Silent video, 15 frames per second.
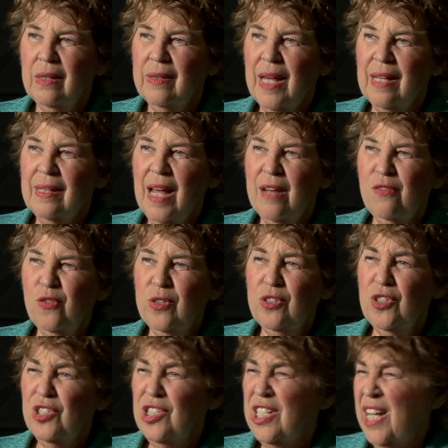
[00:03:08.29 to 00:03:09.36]
that life
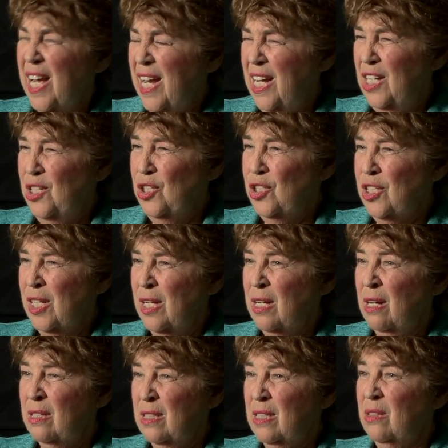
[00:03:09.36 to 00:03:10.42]
was changed, and
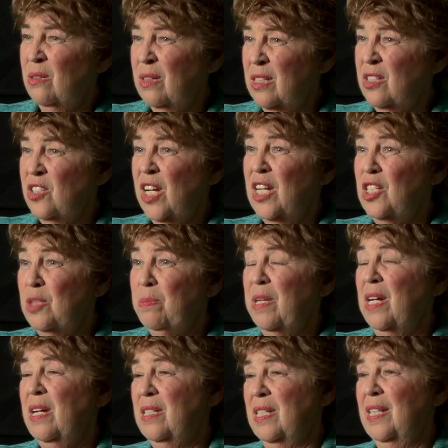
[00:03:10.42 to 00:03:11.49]
our school has changed because